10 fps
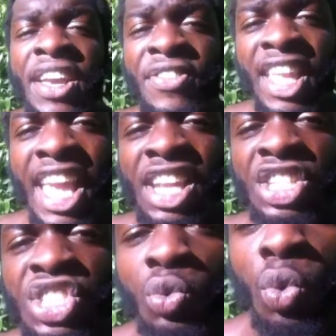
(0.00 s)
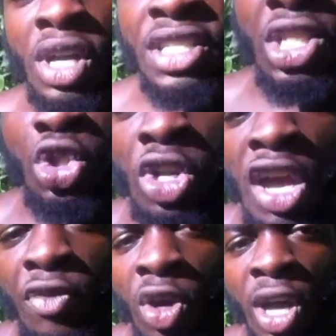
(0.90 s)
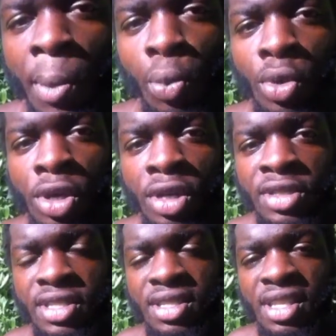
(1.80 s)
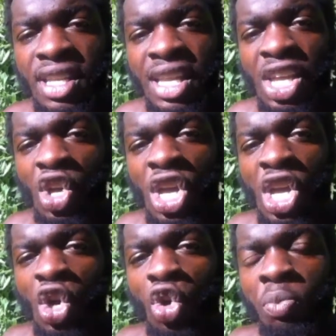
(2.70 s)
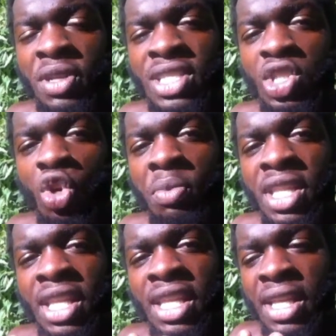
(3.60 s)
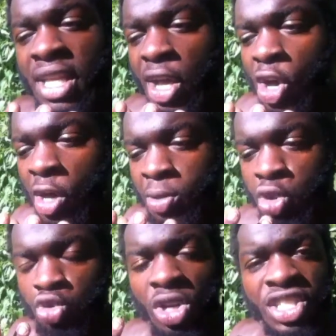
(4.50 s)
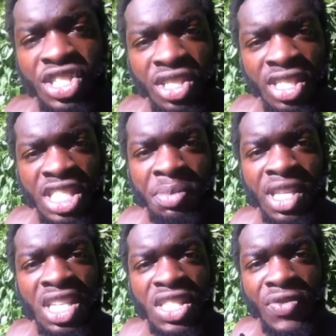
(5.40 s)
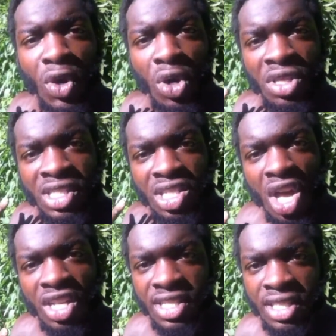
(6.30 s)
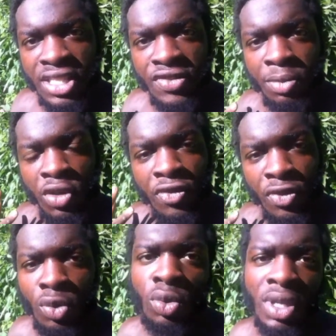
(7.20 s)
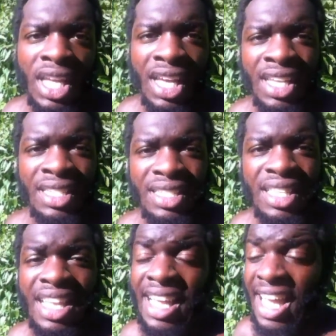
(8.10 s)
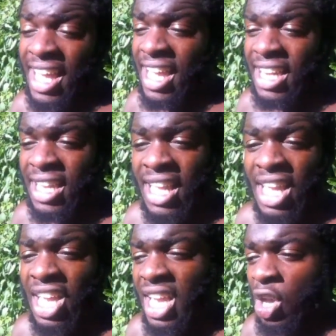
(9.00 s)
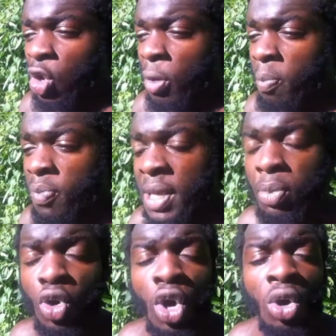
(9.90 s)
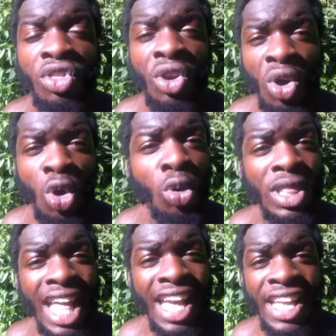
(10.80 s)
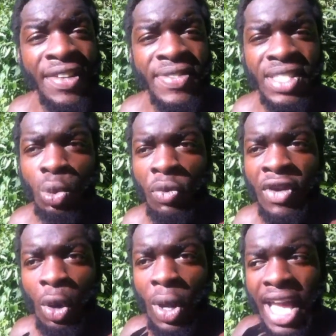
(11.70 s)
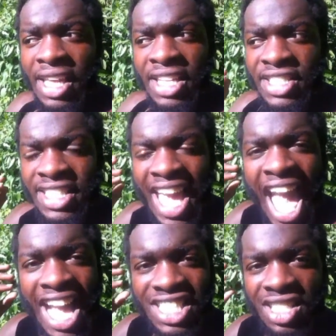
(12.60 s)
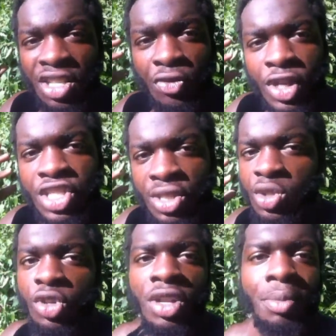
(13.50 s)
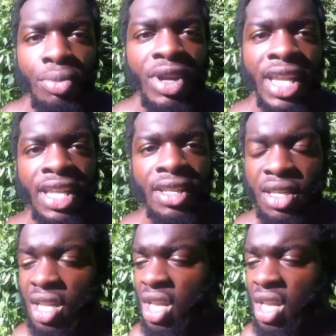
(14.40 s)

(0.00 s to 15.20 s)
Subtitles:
if the energy was to travel upwards, it would be so many obstructions because of all the toxins from the food, guys. And people go their whole lives without energy actually reaching to their brain.